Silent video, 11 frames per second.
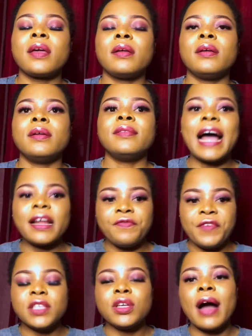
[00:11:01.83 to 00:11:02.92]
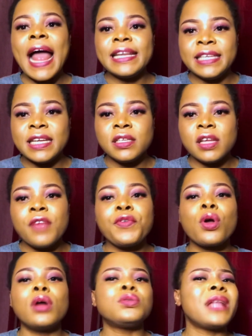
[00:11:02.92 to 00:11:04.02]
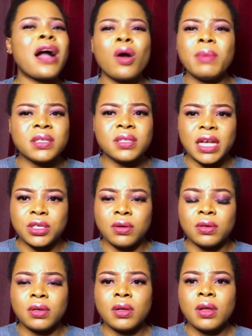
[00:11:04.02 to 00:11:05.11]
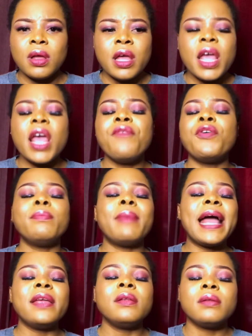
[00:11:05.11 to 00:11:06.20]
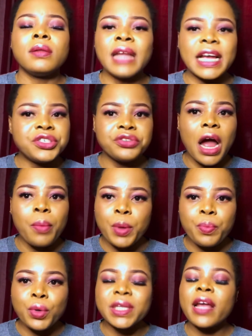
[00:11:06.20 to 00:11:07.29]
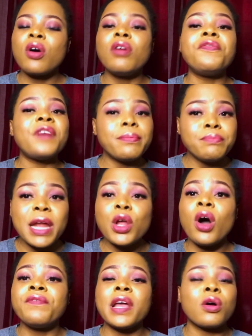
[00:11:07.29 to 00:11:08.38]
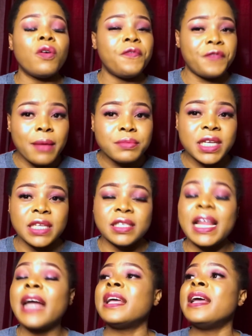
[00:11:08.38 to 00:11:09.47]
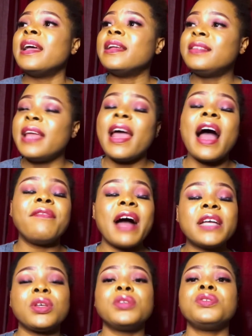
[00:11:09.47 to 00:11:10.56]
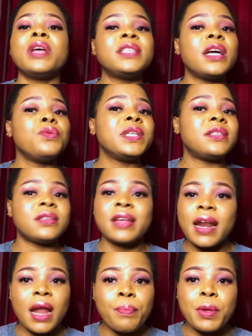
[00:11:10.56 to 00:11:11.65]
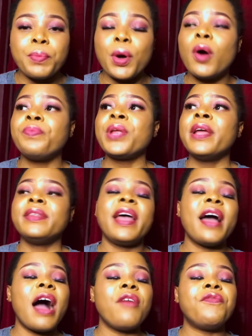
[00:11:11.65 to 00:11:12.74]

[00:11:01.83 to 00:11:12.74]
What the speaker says: that video I did, if you go to that comment section, even my Nigeria people, they confirmed, many of them confirmed it, that they have associated with Ghana people, they have